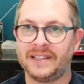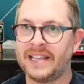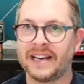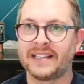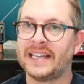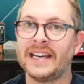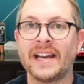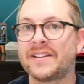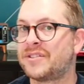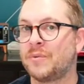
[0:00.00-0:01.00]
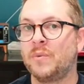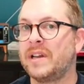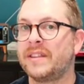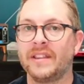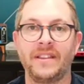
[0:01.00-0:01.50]
that connects
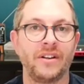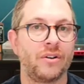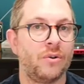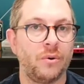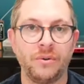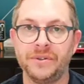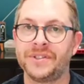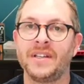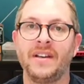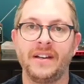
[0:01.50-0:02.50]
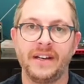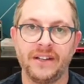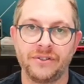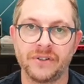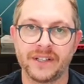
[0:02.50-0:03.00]
with their goals and
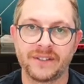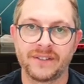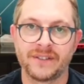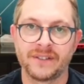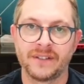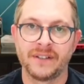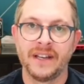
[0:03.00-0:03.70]
interests.